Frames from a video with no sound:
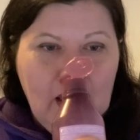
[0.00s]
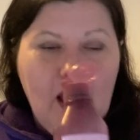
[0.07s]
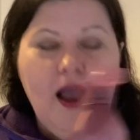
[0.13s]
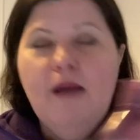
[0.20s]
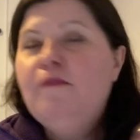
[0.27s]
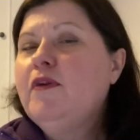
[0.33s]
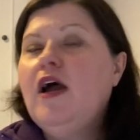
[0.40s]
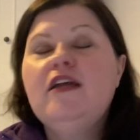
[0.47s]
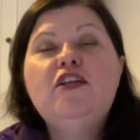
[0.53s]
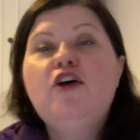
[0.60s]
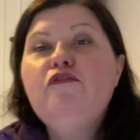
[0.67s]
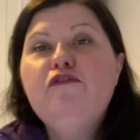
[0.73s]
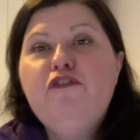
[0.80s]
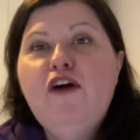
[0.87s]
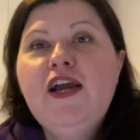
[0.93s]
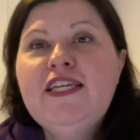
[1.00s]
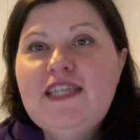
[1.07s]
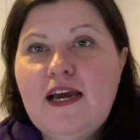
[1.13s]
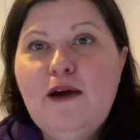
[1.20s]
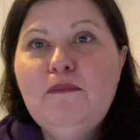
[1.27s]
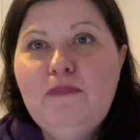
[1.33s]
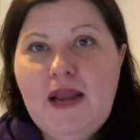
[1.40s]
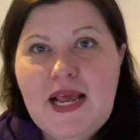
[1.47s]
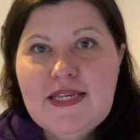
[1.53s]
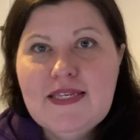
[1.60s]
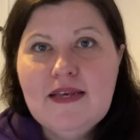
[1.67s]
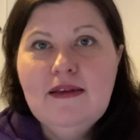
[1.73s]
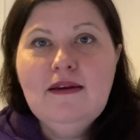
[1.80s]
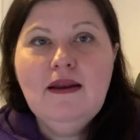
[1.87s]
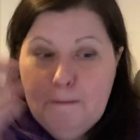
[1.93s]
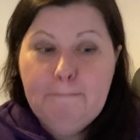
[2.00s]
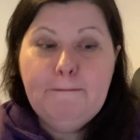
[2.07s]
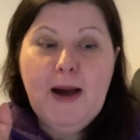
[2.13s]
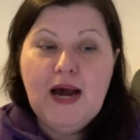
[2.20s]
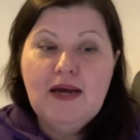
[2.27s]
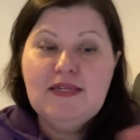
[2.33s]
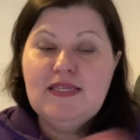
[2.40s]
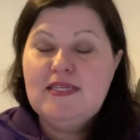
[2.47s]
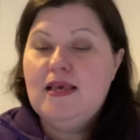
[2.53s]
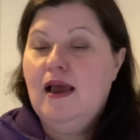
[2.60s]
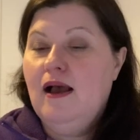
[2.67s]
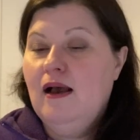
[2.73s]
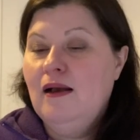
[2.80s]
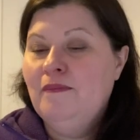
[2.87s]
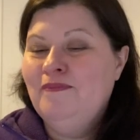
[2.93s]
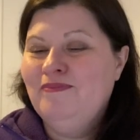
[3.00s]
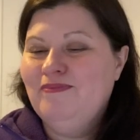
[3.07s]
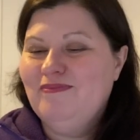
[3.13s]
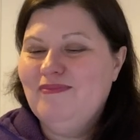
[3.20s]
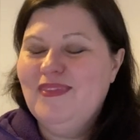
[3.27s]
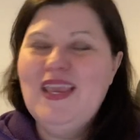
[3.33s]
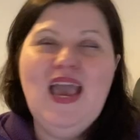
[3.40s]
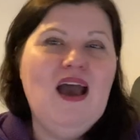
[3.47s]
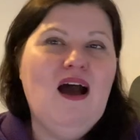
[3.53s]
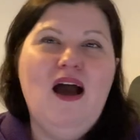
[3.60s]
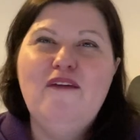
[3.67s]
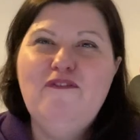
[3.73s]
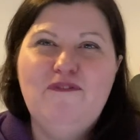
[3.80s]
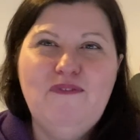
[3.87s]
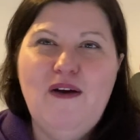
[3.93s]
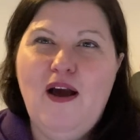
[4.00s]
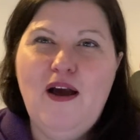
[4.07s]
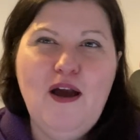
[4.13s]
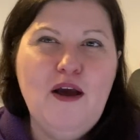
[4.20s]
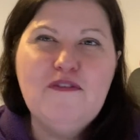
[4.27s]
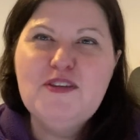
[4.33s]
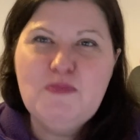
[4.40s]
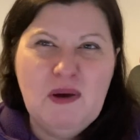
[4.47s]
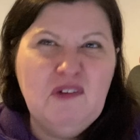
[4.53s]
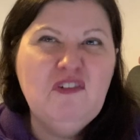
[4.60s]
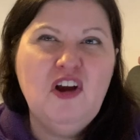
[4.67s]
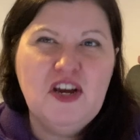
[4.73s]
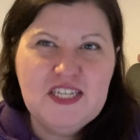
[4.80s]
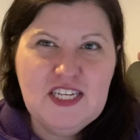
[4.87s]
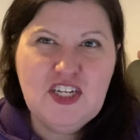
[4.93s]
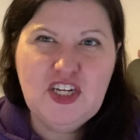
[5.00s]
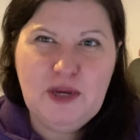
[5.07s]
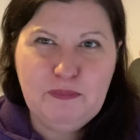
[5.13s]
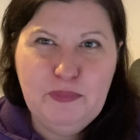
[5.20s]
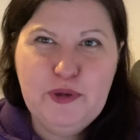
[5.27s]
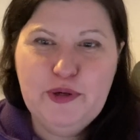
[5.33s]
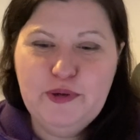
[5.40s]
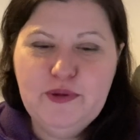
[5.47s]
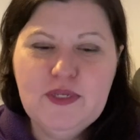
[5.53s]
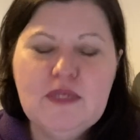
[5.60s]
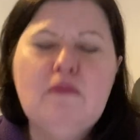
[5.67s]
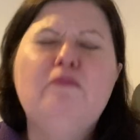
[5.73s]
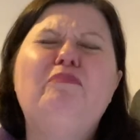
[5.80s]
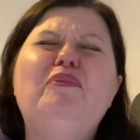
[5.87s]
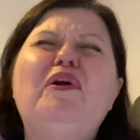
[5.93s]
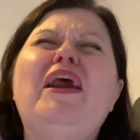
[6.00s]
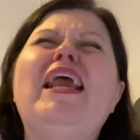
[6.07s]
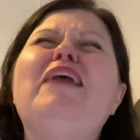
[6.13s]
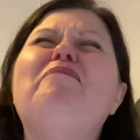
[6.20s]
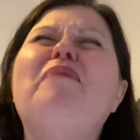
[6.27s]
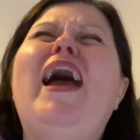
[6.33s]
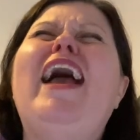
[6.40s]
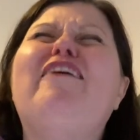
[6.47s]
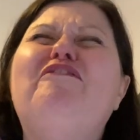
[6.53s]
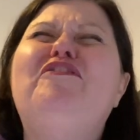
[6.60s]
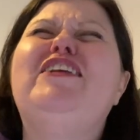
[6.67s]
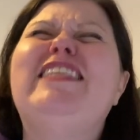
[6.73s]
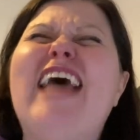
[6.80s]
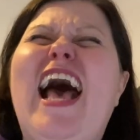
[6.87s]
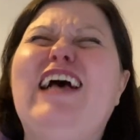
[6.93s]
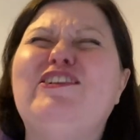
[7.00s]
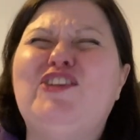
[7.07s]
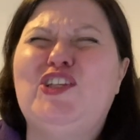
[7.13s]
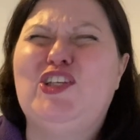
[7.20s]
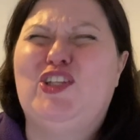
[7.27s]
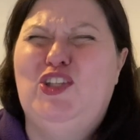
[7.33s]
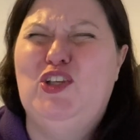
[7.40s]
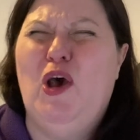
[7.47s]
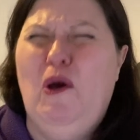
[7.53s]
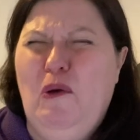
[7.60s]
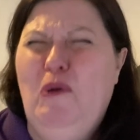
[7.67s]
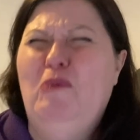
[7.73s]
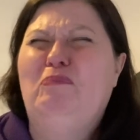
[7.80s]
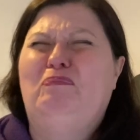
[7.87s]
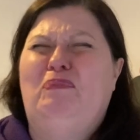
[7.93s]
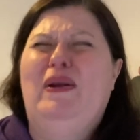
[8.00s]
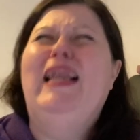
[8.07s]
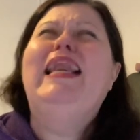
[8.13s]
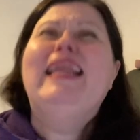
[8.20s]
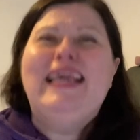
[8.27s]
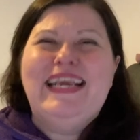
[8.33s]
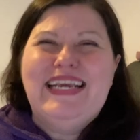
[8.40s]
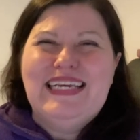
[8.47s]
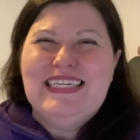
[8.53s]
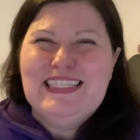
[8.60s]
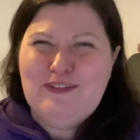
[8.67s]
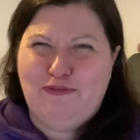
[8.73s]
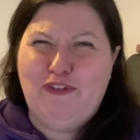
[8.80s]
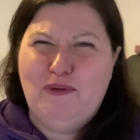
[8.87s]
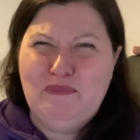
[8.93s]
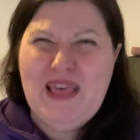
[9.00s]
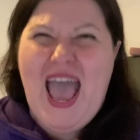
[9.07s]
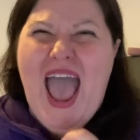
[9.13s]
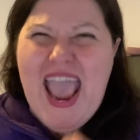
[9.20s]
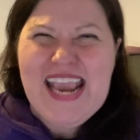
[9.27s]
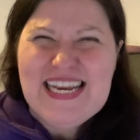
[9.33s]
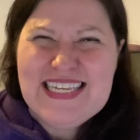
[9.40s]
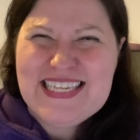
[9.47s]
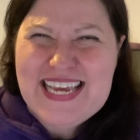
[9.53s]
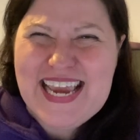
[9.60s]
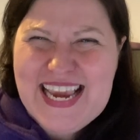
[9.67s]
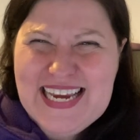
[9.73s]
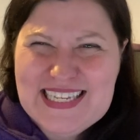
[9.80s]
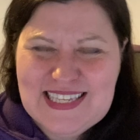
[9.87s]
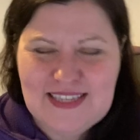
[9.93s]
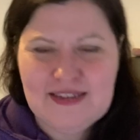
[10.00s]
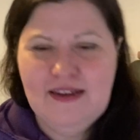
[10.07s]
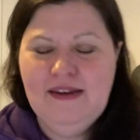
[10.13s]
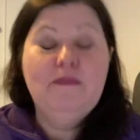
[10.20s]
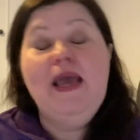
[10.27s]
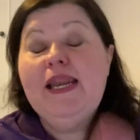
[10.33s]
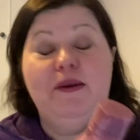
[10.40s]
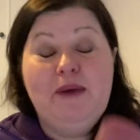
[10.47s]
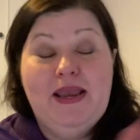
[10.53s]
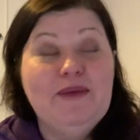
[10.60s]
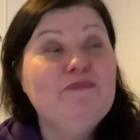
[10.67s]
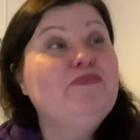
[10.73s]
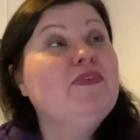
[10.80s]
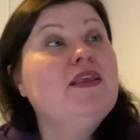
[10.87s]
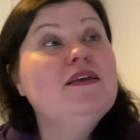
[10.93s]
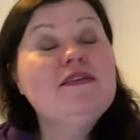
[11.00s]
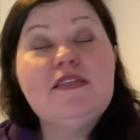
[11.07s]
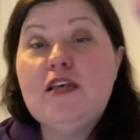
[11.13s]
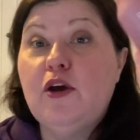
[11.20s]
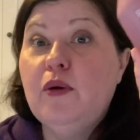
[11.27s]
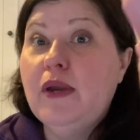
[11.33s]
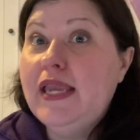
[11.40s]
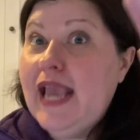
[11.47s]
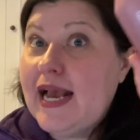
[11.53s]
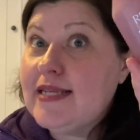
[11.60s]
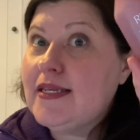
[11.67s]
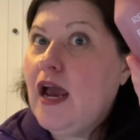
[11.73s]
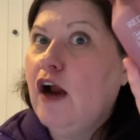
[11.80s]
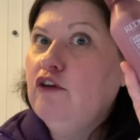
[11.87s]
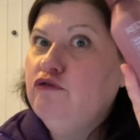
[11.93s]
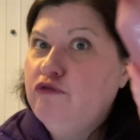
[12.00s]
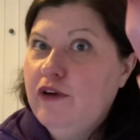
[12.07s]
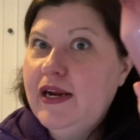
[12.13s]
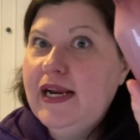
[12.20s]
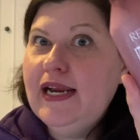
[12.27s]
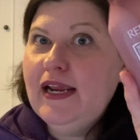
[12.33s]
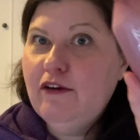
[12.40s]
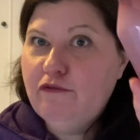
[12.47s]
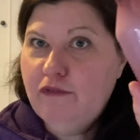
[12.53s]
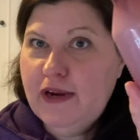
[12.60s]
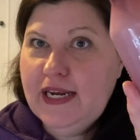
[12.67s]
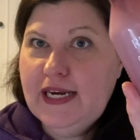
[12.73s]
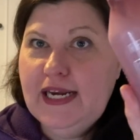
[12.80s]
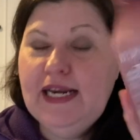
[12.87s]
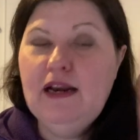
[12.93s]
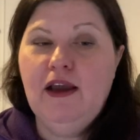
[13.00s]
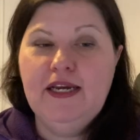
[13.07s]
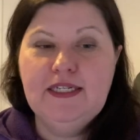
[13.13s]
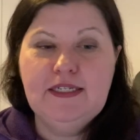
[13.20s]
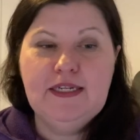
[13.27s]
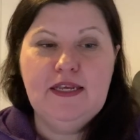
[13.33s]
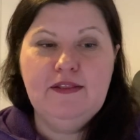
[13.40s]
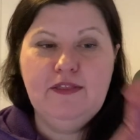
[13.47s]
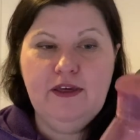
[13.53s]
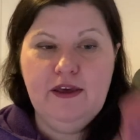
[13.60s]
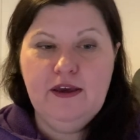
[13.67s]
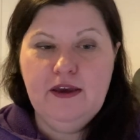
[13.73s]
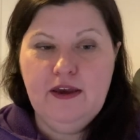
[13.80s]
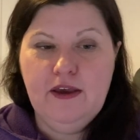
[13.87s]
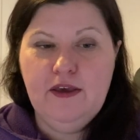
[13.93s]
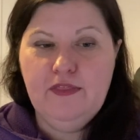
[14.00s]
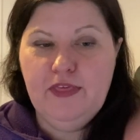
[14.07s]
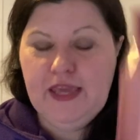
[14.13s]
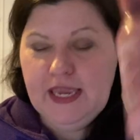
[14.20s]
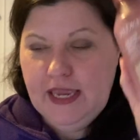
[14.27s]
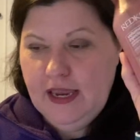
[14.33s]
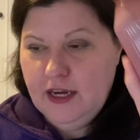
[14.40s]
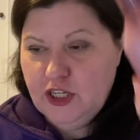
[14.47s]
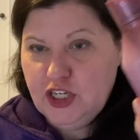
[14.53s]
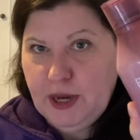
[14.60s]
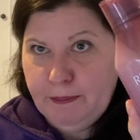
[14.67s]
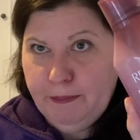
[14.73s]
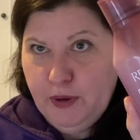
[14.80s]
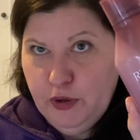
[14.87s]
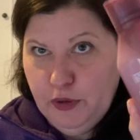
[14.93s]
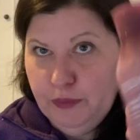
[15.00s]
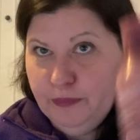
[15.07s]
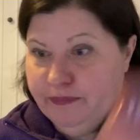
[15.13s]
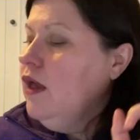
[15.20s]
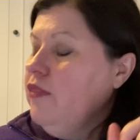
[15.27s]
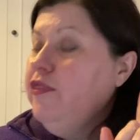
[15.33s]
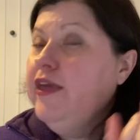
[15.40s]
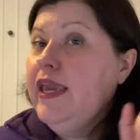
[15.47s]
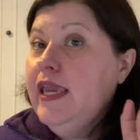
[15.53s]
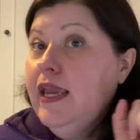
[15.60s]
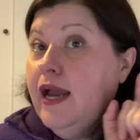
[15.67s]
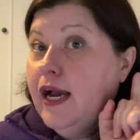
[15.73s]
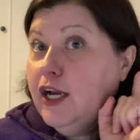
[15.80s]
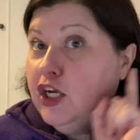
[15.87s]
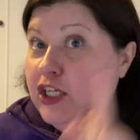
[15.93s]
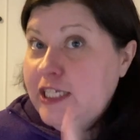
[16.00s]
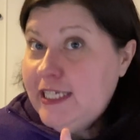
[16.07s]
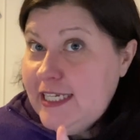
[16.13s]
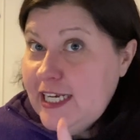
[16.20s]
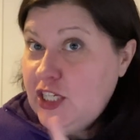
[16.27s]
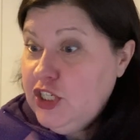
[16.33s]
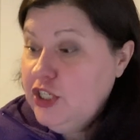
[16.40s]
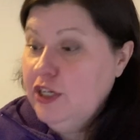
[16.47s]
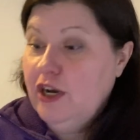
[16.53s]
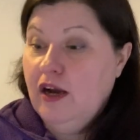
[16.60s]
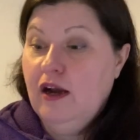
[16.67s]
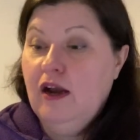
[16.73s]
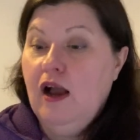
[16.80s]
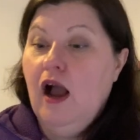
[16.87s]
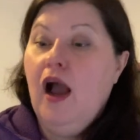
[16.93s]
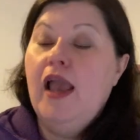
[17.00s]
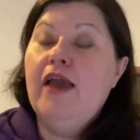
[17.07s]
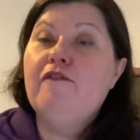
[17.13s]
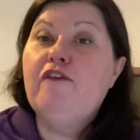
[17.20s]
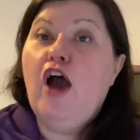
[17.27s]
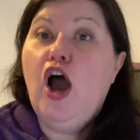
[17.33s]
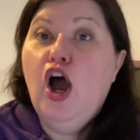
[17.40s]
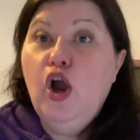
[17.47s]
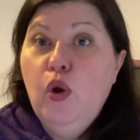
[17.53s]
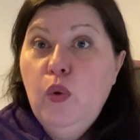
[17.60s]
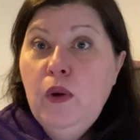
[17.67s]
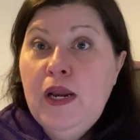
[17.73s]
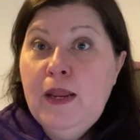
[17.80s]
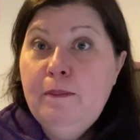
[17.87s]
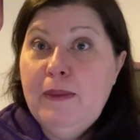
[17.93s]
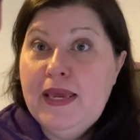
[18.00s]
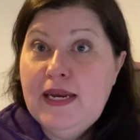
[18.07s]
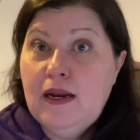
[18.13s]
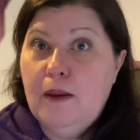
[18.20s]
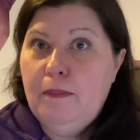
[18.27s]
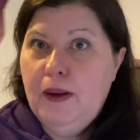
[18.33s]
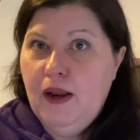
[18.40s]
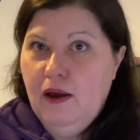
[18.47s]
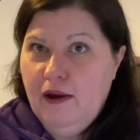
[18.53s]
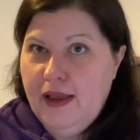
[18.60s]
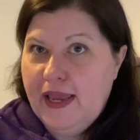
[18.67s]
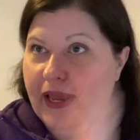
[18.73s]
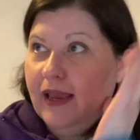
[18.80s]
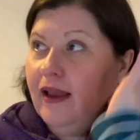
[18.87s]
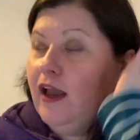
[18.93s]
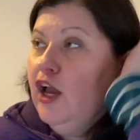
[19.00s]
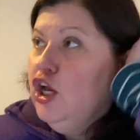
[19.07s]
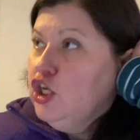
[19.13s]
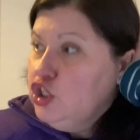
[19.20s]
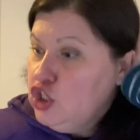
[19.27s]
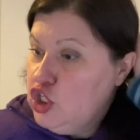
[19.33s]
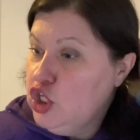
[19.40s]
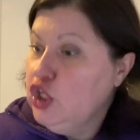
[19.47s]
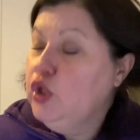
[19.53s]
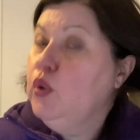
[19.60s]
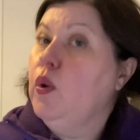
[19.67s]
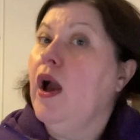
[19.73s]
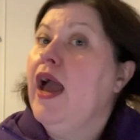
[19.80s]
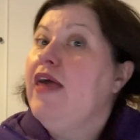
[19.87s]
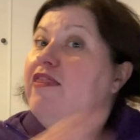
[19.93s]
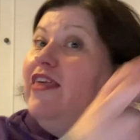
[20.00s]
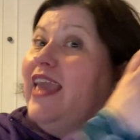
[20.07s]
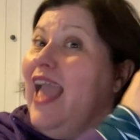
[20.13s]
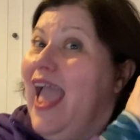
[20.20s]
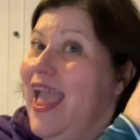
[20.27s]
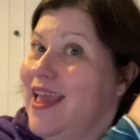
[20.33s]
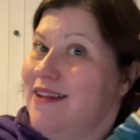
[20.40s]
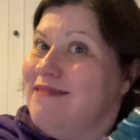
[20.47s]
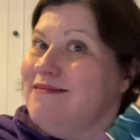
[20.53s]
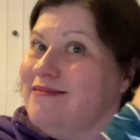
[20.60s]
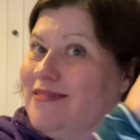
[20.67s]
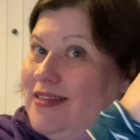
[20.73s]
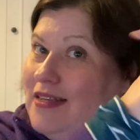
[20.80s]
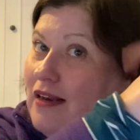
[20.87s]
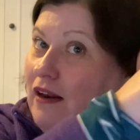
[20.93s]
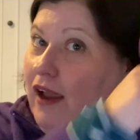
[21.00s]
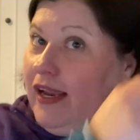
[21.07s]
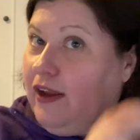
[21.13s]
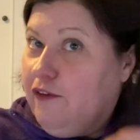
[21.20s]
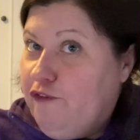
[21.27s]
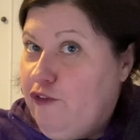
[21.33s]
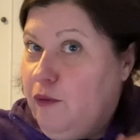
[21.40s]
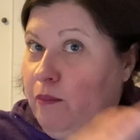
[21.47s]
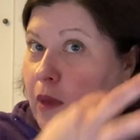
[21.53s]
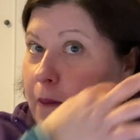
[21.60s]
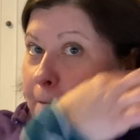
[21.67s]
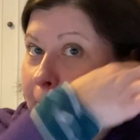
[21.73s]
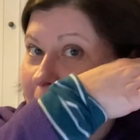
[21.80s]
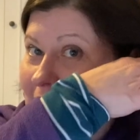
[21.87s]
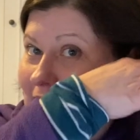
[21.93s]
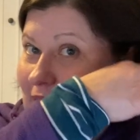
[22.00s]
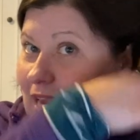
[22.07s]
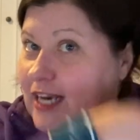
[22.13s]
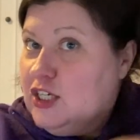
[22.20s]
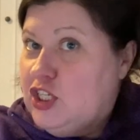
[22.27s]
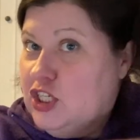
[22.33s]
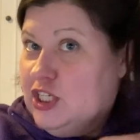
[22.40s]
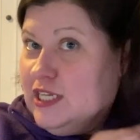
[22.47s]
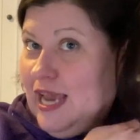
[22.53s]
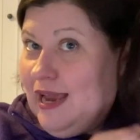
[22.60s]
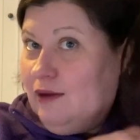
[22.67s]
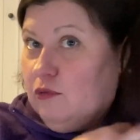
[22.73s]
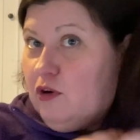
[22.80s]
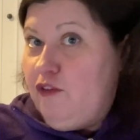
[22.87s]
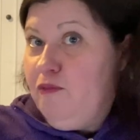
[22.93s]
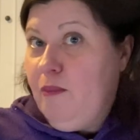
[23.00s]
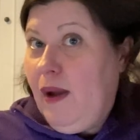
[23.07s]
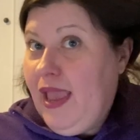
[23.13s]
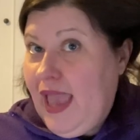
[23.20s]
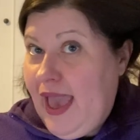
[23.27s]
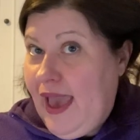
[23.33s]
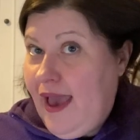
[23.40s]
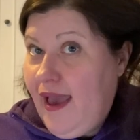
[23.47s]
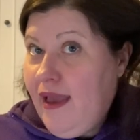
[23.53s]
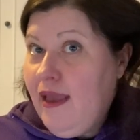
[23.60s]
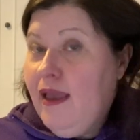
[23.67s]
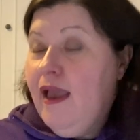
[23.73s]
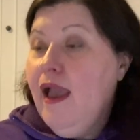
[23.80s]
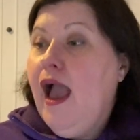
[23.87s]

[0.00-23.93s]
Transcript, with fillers: am I don't find it unpleasant. But um, yeah, I've, I've smelt nicer shampoos. Bring back Vidal Sassoon, please, from the 80s. Anyway, so yes, I really, really liked the the shampoo. The conditioner I have only been applying to the ends, like from midsection down of my hair.